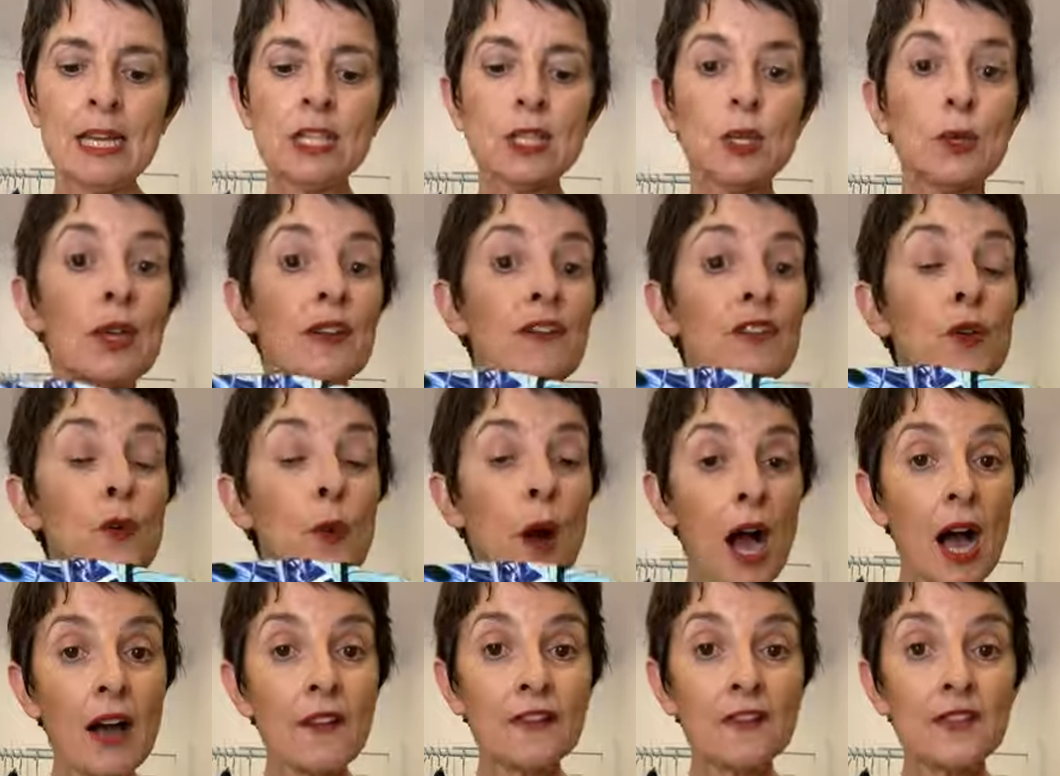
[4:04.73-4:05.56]
So if
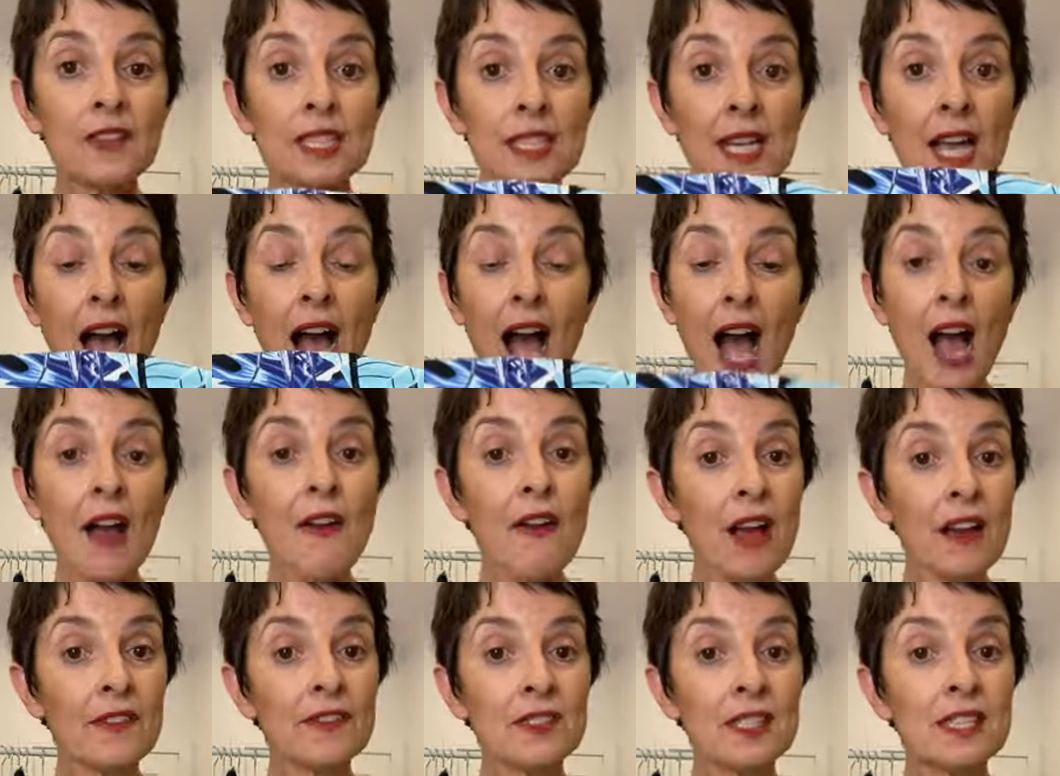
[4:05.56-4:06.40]
you are
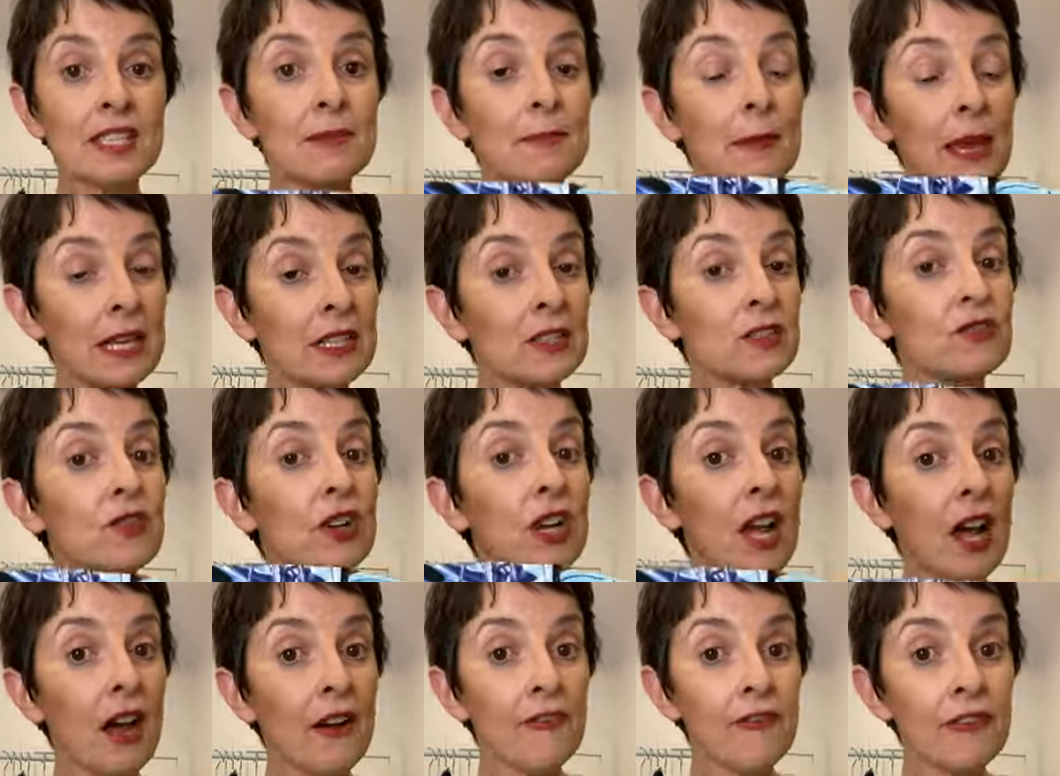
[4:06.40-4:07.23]
after some
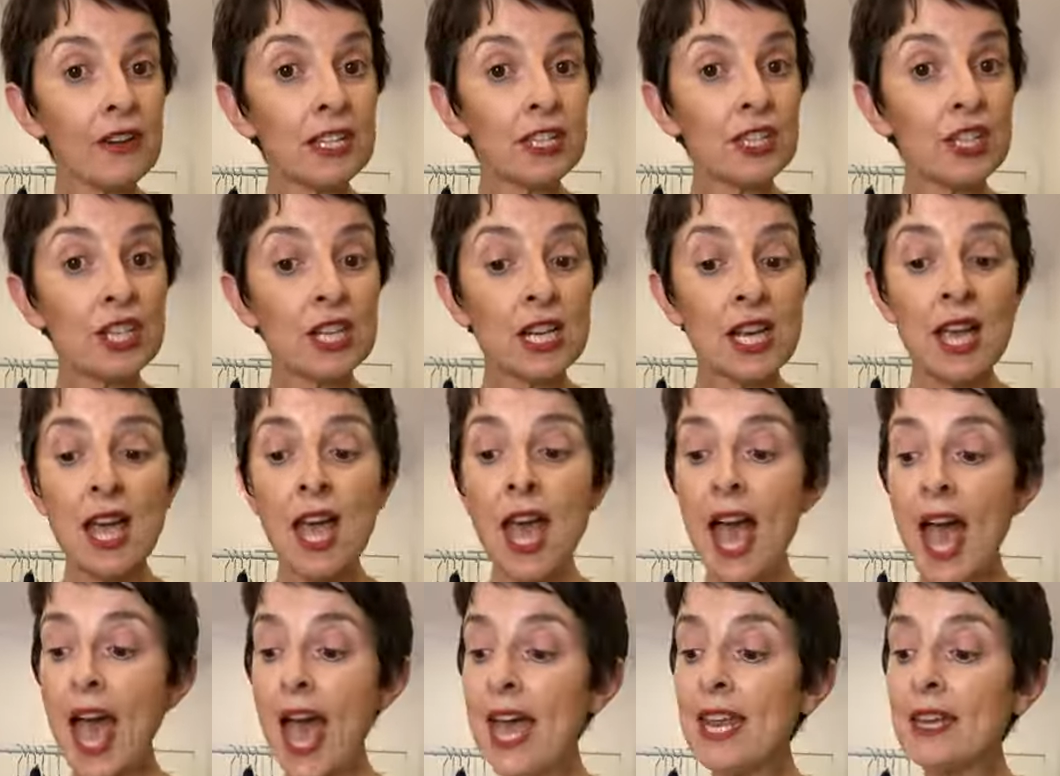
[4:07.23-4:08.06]
extra coverage
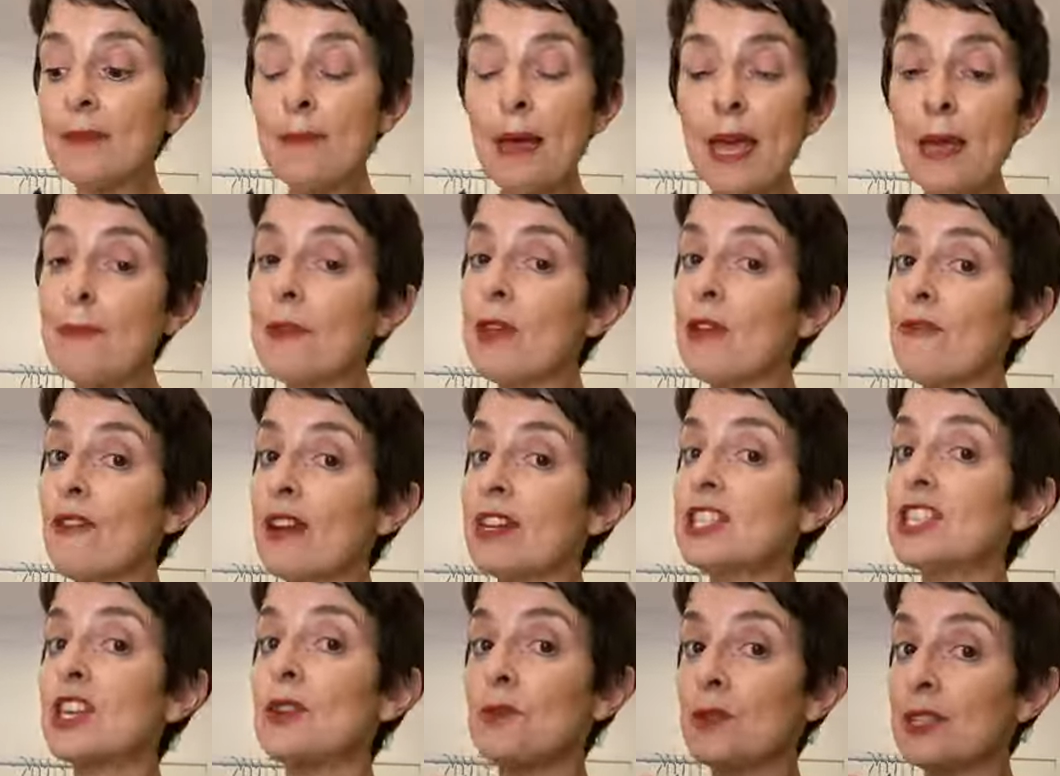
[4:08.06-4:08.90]
and maybe a
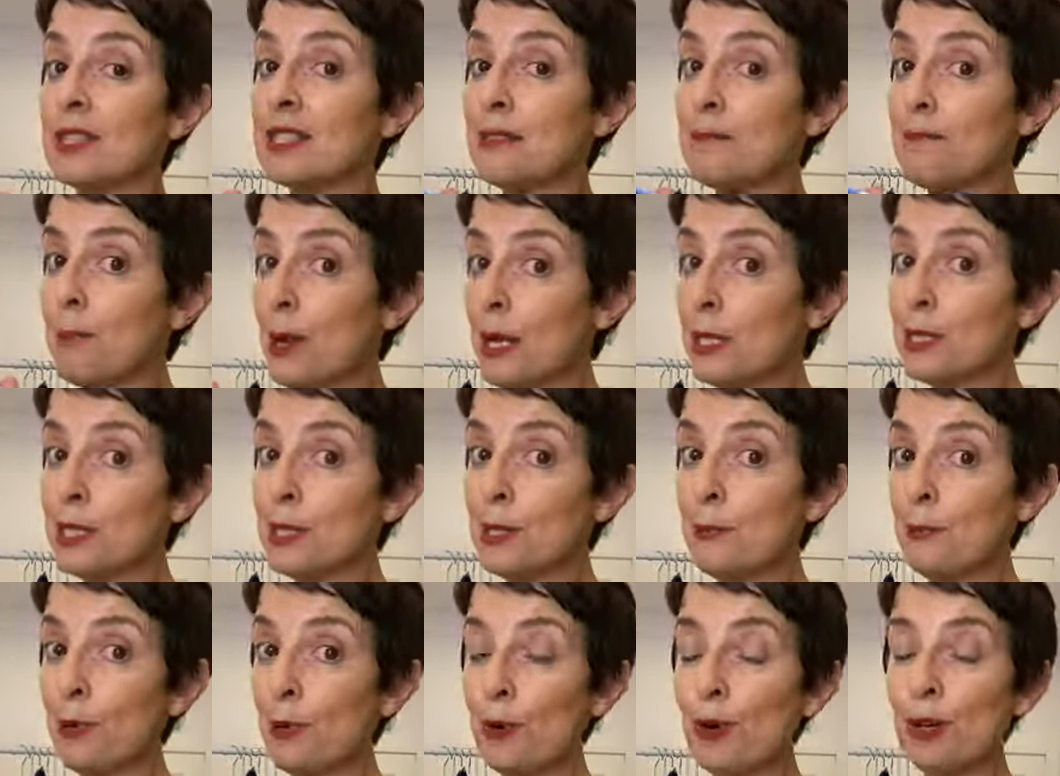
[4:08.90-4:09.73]
rashie with some bust
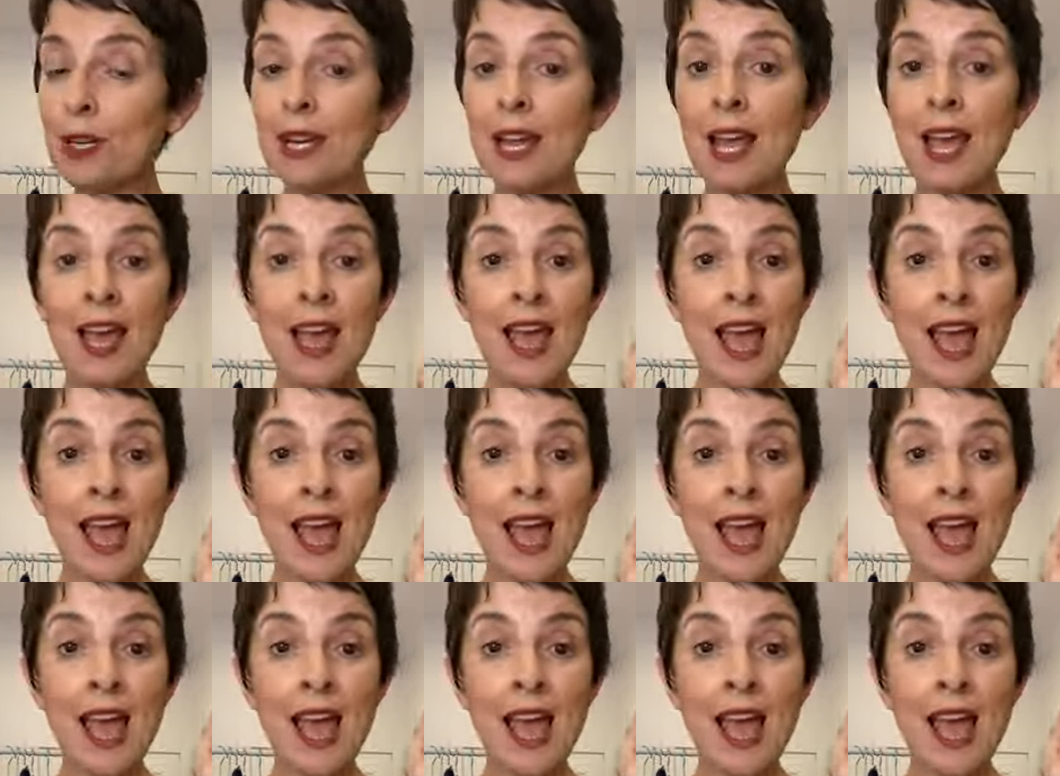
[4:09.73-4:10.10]
support